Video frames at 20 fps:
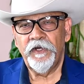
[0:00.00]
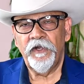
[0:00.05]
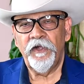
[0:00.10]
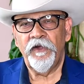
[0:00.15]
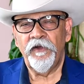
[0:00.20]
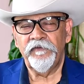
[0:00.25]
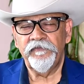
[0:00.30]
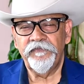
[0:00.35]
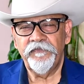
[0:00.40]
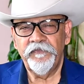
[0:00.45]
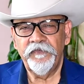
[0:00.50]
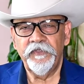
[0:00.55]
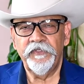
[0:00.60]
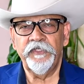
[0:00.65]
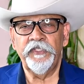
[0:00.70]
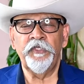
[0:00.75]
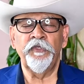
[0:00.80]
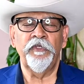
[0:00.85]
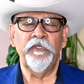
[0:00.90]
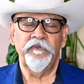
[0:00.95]
of
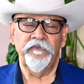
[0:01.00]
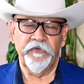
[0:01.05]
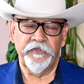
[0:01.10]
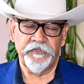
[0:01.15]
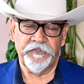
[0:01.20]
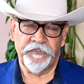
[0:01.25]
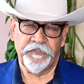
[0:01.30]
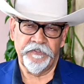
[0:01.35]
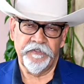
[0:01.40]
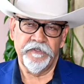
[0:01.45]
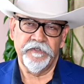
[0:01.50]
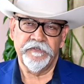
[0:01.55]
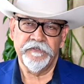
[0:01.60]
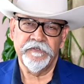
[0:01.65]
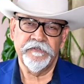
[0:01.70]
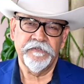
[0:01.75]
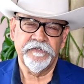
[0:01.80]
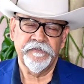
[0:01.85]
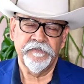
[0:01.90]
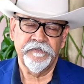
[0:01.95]
universe.
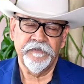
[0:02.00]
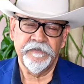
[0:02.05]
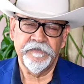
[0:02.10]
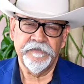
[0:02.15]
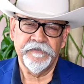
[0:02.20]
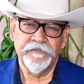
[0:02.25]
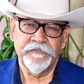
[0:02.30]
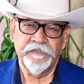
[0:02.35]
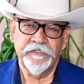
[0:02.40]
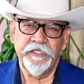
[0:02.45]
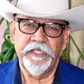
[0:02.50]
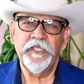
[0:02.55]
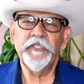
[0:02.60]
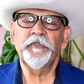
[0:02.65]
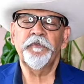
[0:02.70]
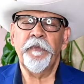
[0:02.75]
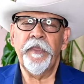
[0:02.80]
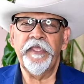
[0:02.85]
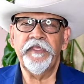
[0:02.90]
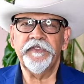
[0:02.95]

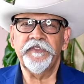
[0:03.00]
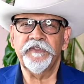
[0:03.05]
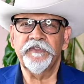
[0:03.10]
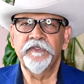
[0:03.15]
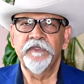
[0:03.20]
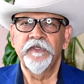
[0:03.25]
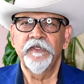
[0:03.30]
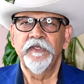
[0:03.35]
Space